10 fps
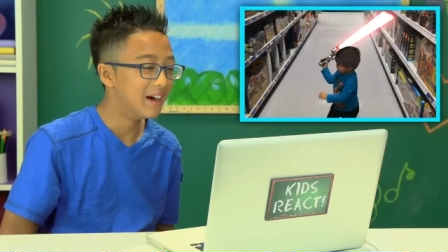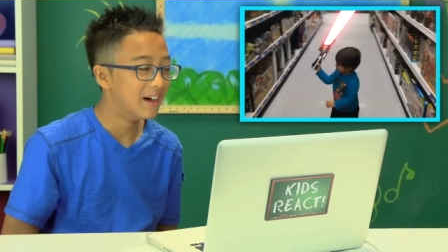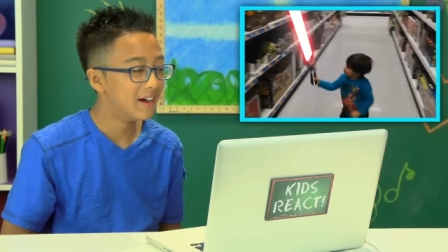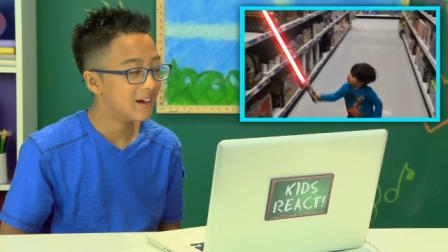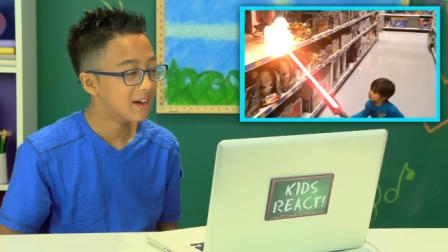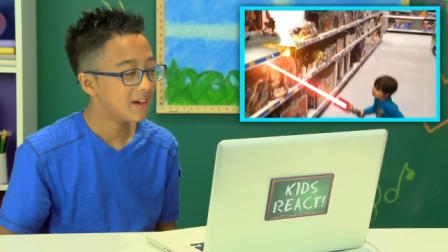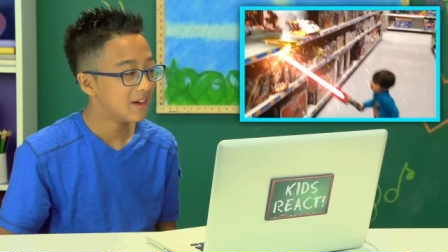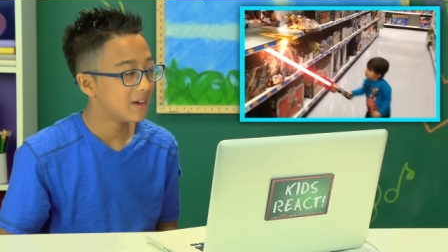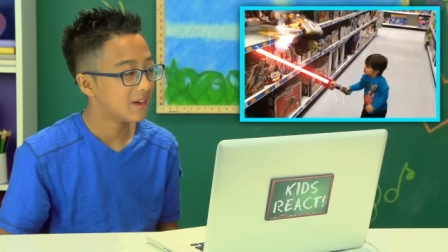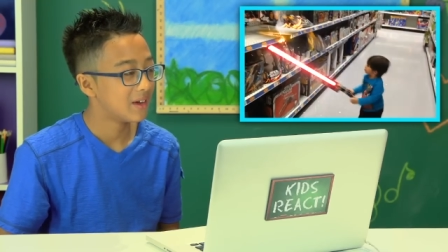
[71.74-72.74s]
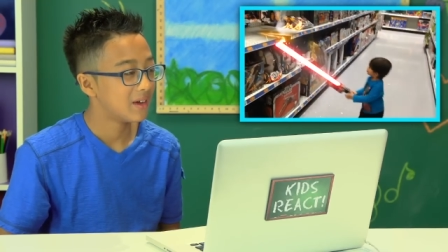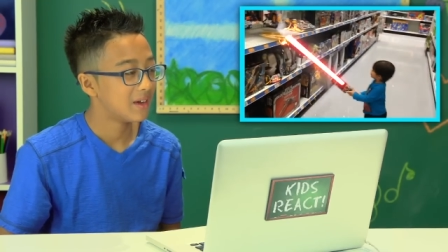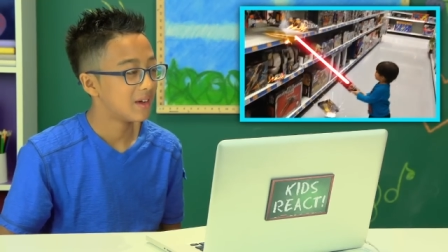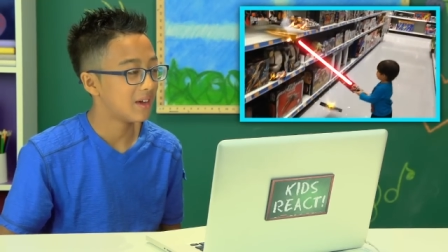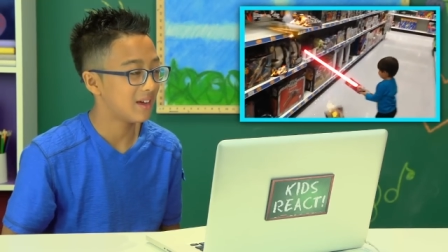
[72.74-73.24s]
Um,
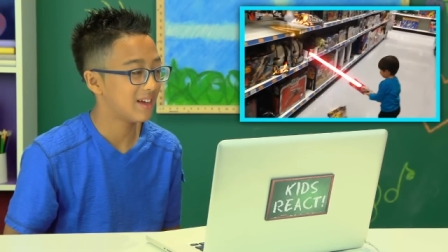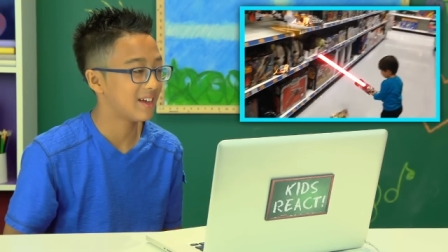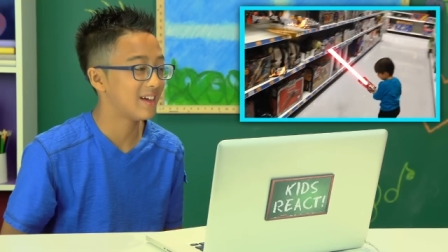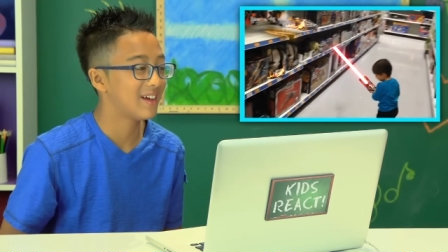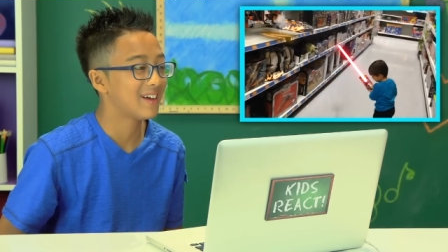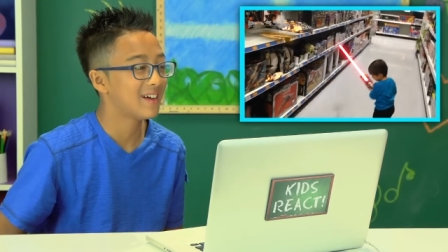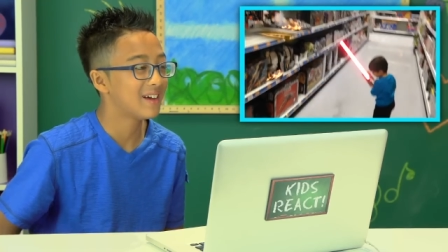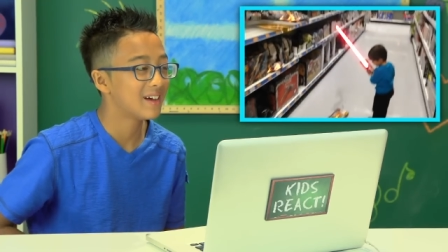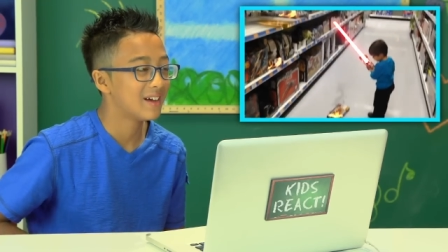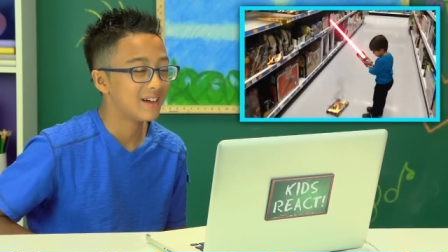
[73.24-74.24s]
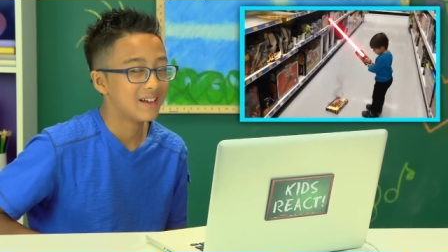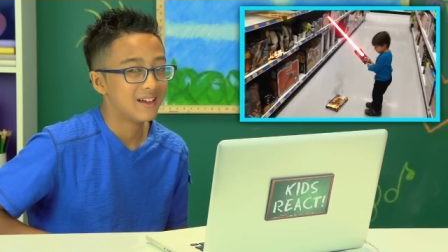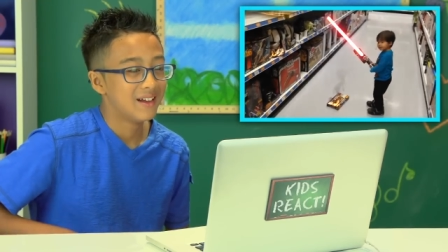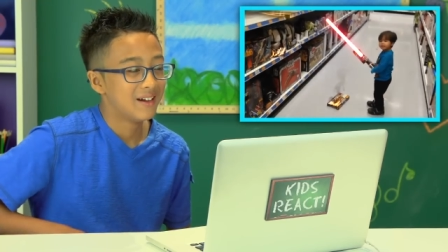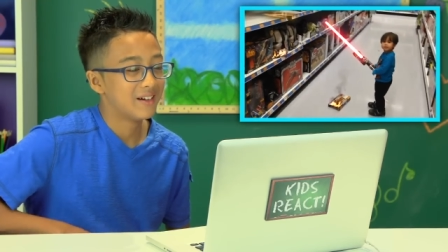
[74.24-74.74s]
uh,
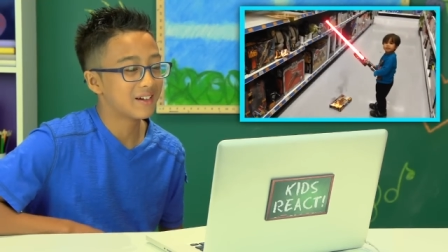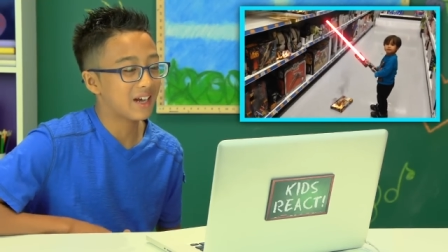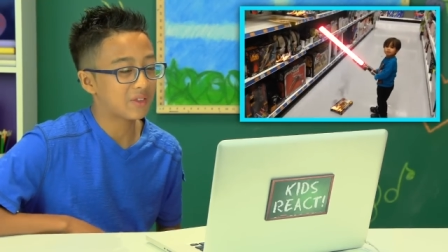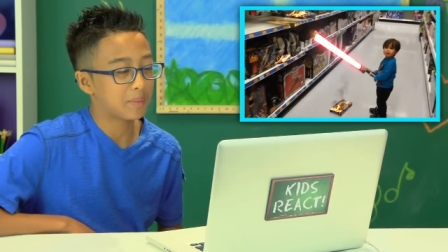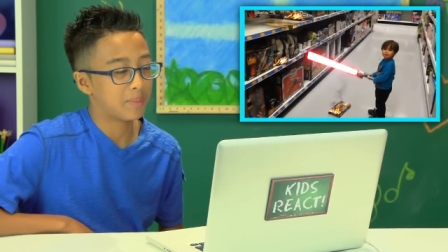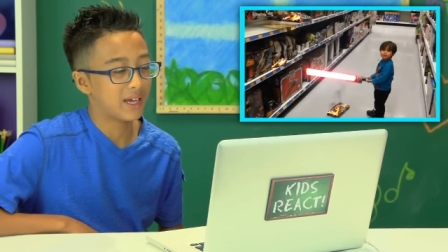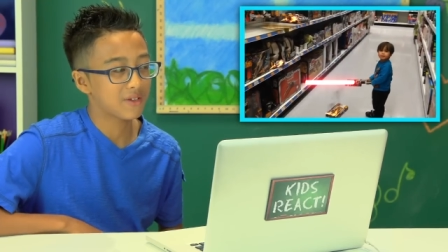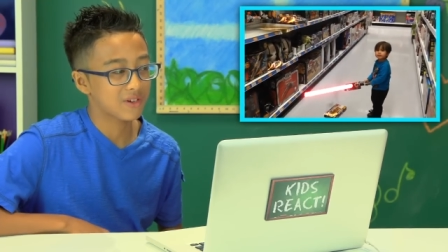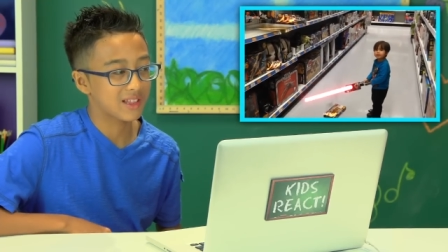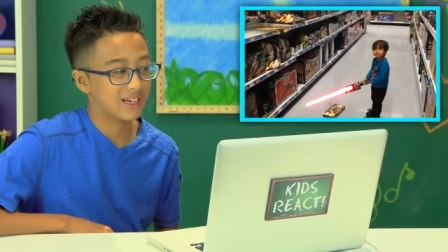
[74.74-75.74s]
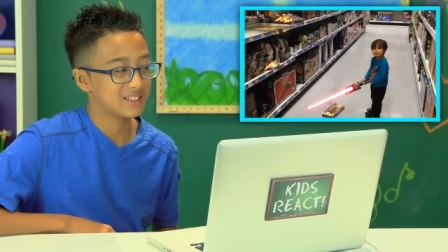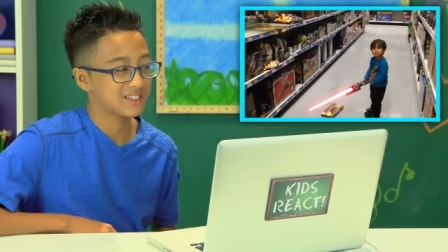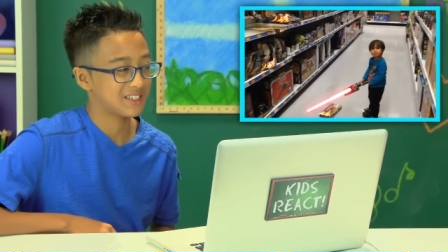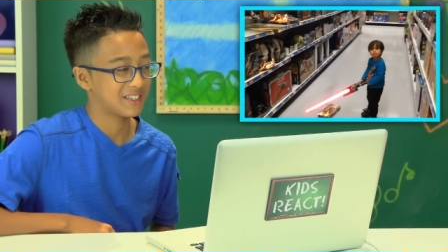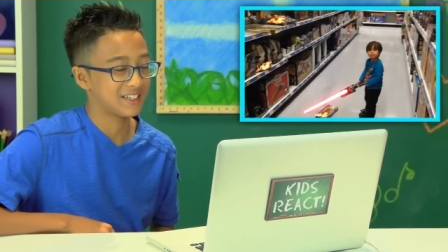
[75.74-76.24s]
you're gonna have to pay for that,
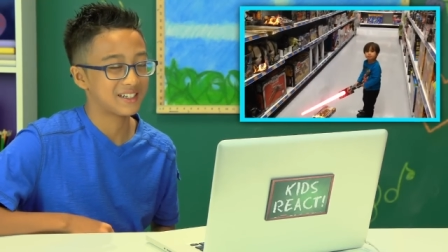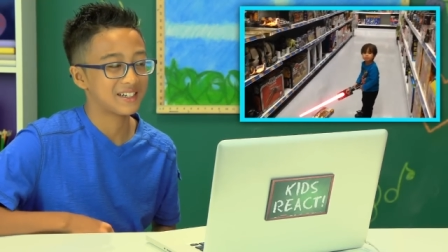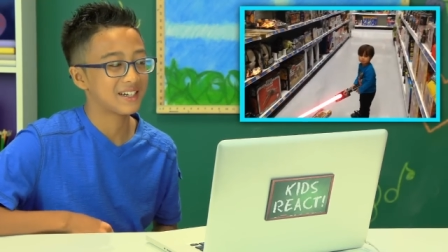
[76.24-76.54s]
sir.